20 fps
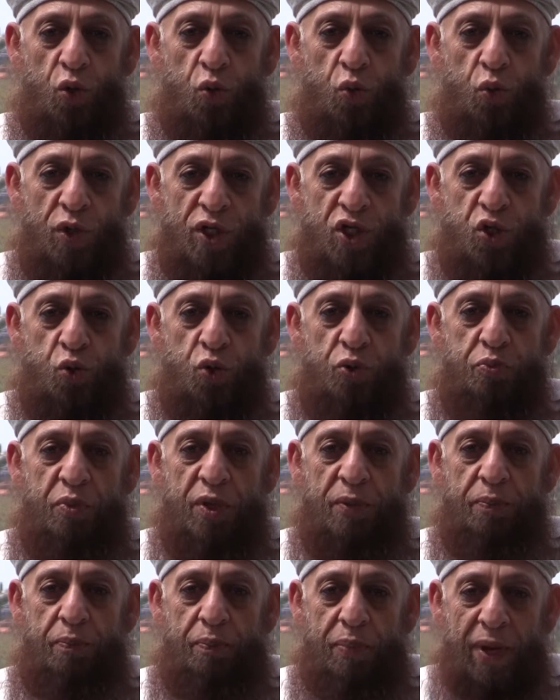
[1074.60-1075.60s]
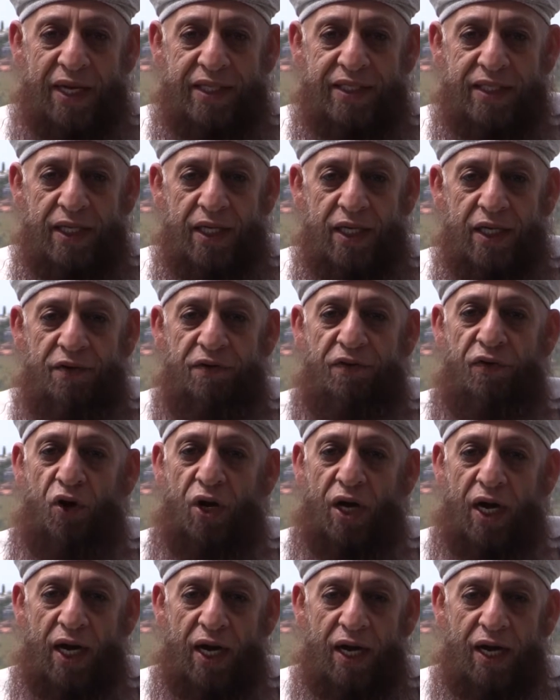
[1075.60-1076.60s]
which would be better
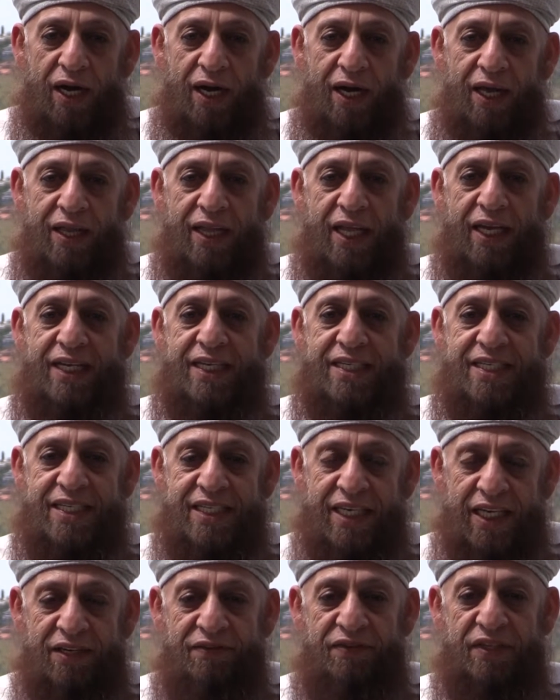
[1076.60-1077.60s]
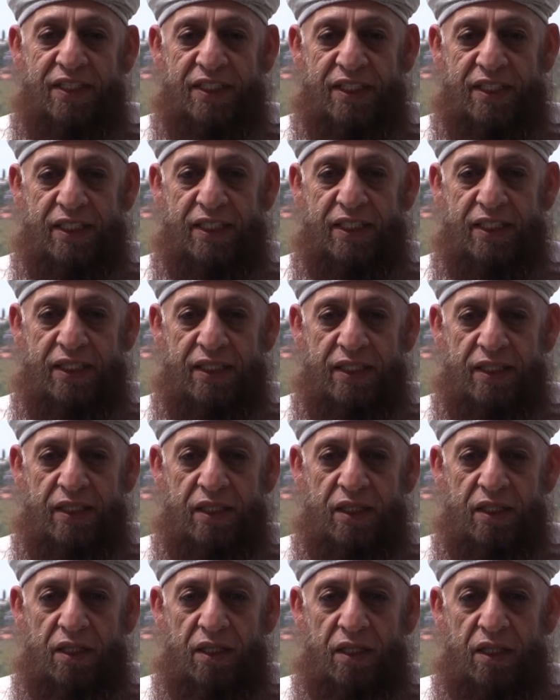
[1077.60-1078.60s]
for her than a servant.
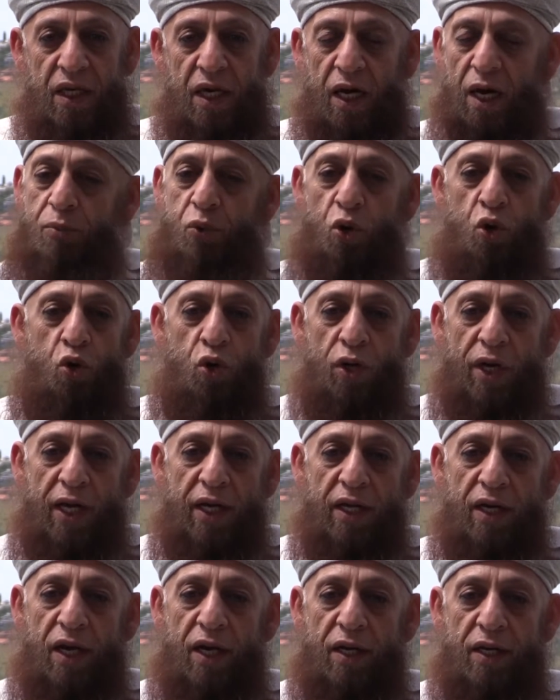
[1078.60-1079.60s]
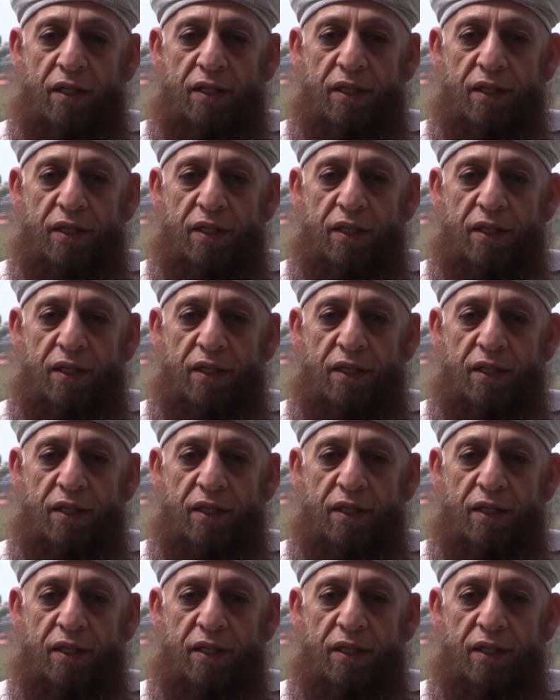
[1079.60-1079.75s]
Abu Hurairah